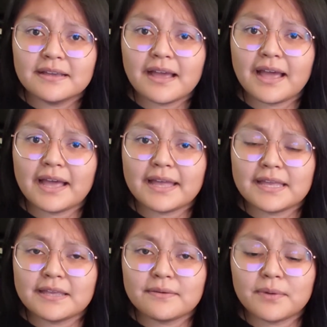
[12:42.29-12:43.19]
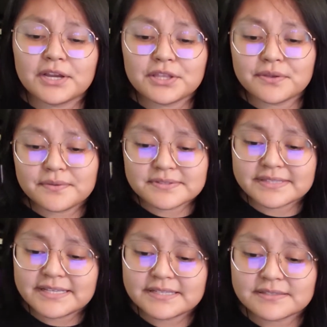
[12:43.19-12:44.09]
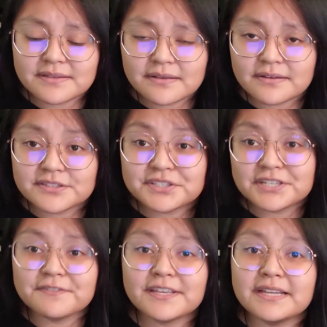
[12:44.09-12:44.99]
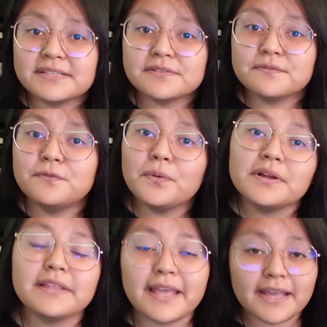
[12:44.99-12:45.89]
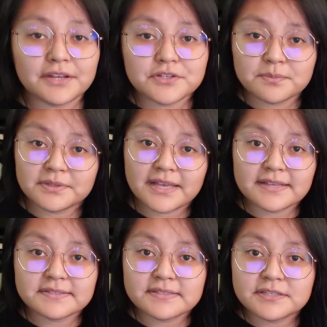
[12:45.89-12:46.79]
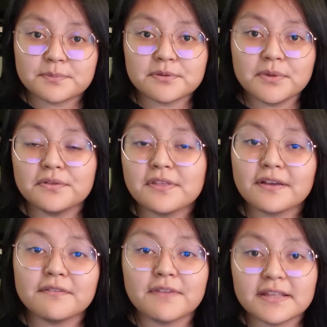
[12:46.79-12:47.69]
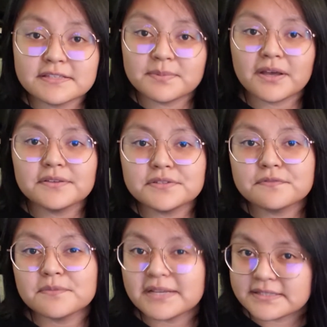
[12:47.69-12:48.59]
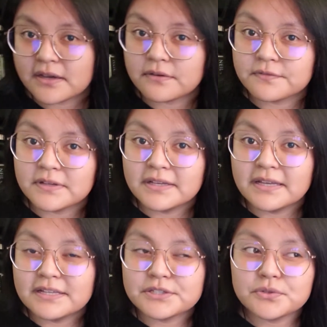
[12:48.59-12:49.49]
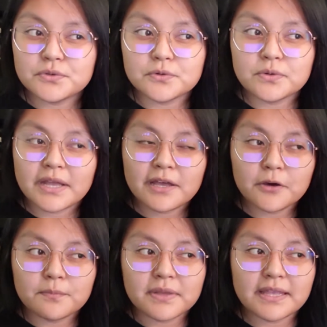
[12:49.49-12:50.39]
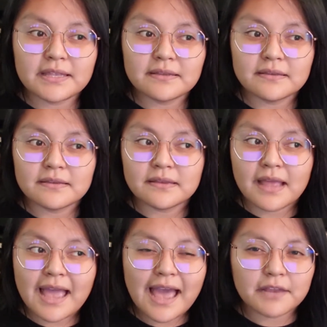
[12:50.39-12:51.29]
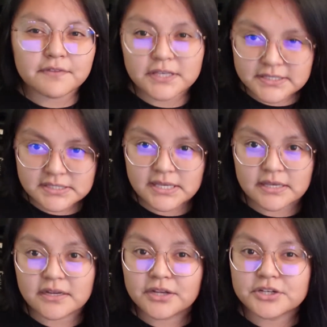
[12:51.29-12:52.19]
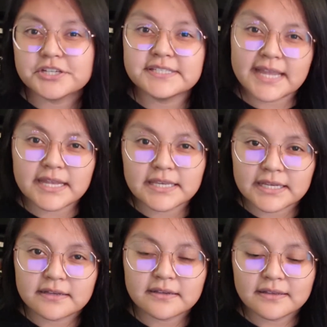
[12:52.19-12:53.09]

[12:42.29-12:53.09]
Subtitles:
I want to use these certificates for the AISSS to promote their events, but also for myself to help in advocacy and understanding